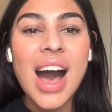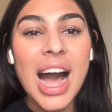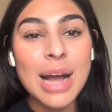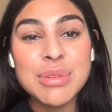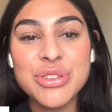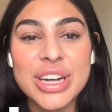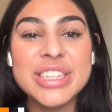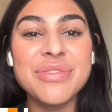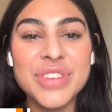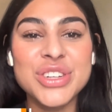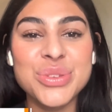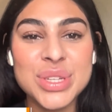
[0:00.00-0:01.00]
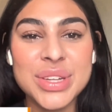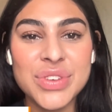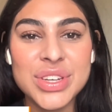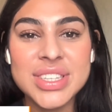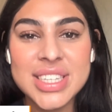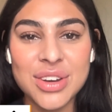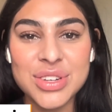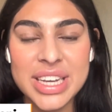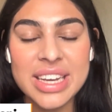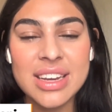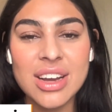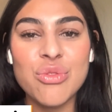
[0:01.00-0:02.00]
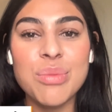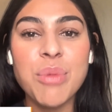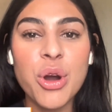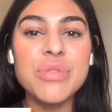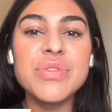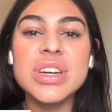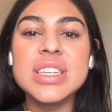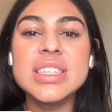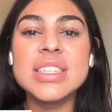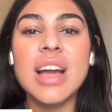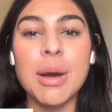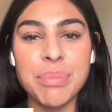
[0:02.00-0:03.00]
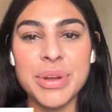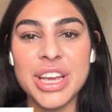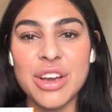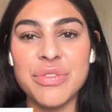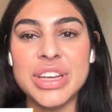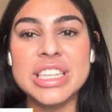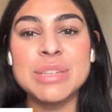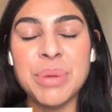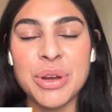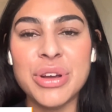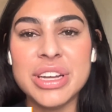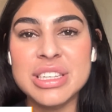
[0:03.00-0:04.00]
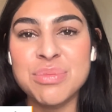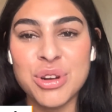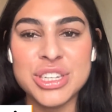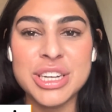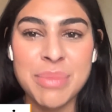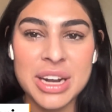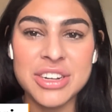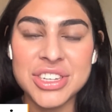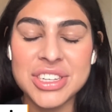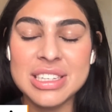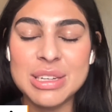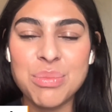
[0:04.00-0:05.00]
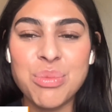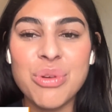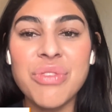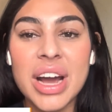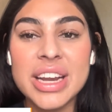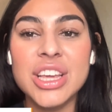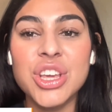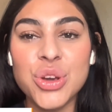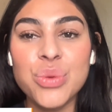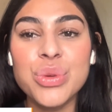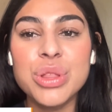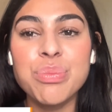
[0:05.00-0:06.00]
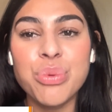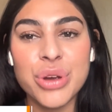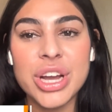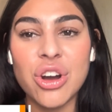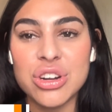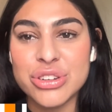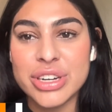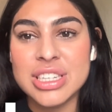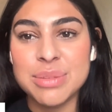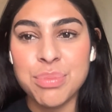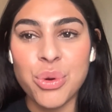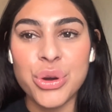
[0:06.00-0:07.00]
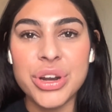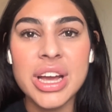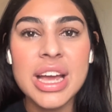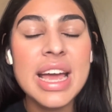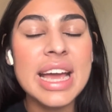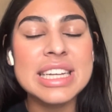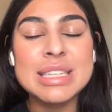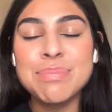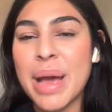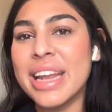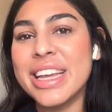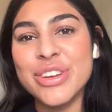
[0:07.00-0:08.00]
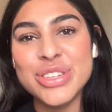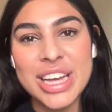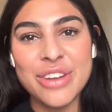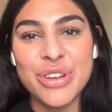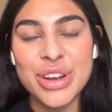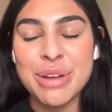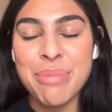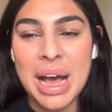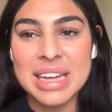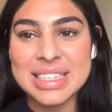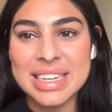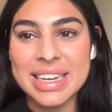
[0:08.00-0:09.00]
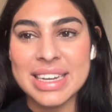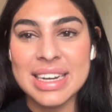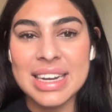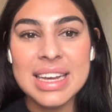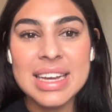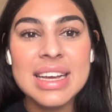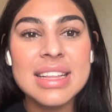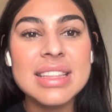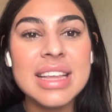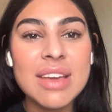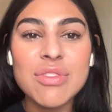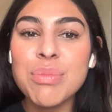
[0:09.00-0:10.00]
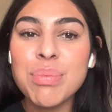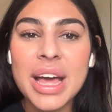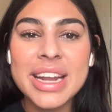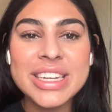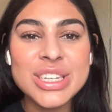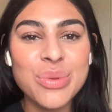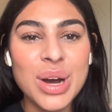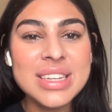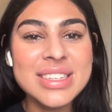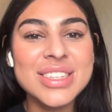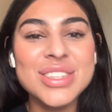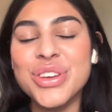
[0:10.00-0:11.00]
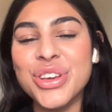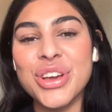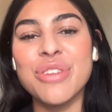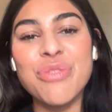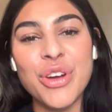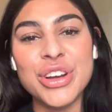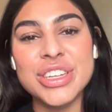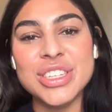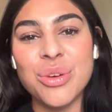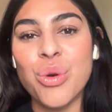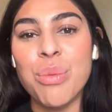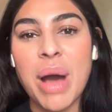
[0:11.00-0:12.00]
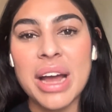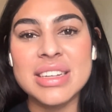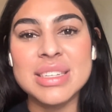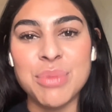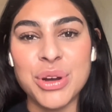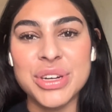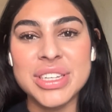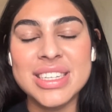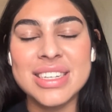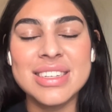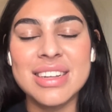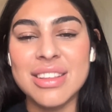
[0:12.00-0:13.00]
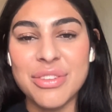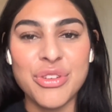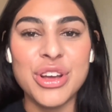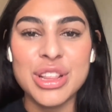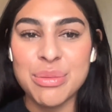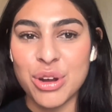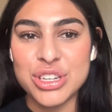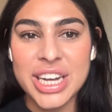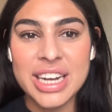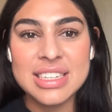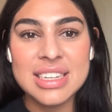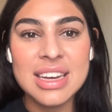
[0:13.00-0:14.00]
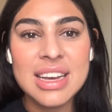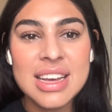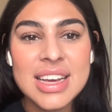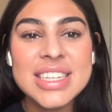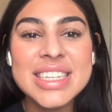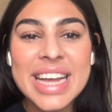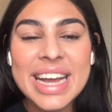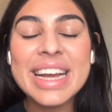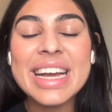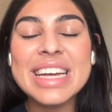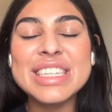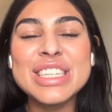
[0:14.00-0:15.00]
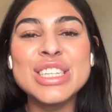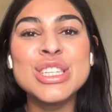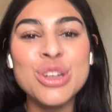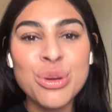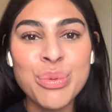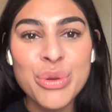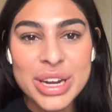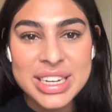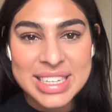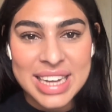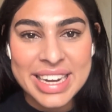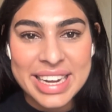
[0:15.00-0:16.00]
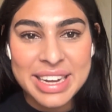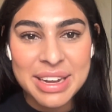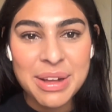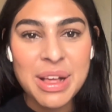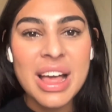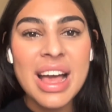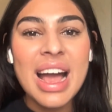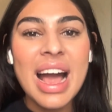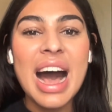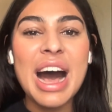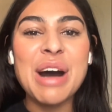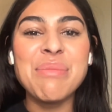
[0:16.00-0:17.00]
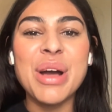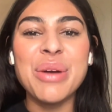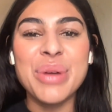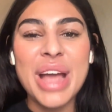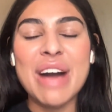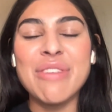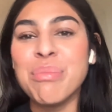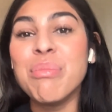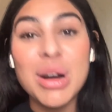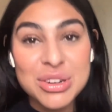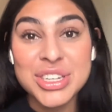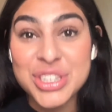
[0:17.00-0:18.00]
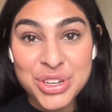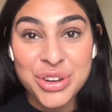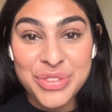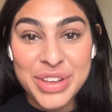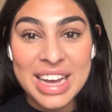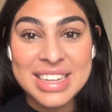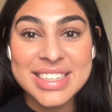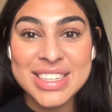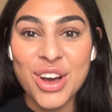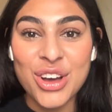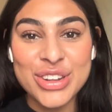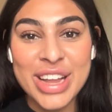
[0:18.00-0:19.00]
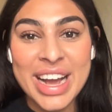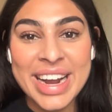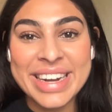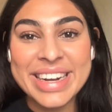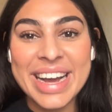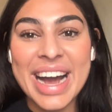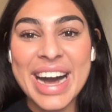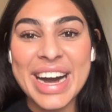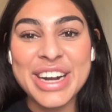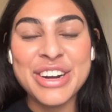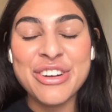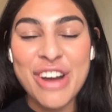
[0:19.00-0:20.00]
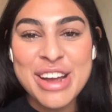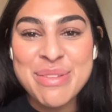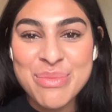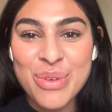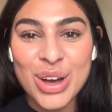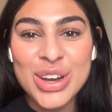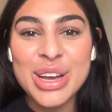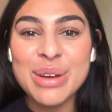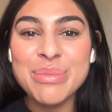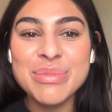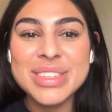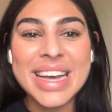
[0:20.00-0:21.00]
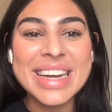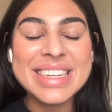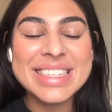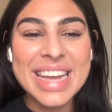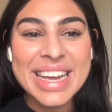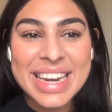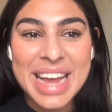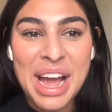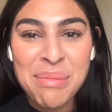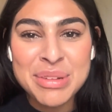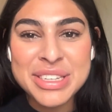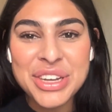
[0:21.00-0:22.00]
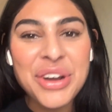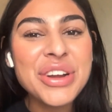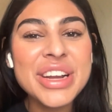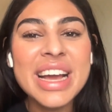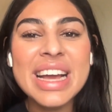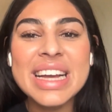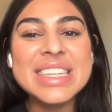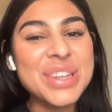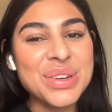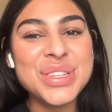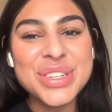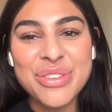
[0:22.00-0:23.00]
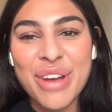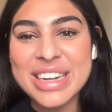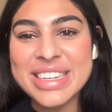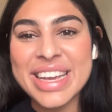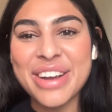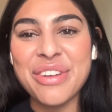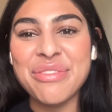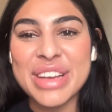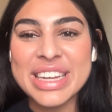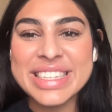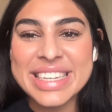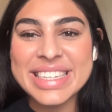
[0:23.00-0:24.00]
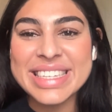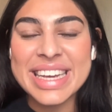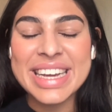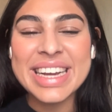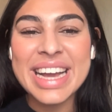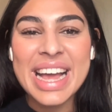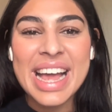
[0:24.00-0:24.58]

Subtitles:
I'm a director of virtual civil consulting, a remote-first company of experienced project managers, providing you with pre-contract support, expanding your tendering capacity. Leave the planning to us so you can focus on what matters most, delivering the project. Today is super exciting, and we have a multitude of guests online. Graeme, welcome, second episode. He's also director here at BCC.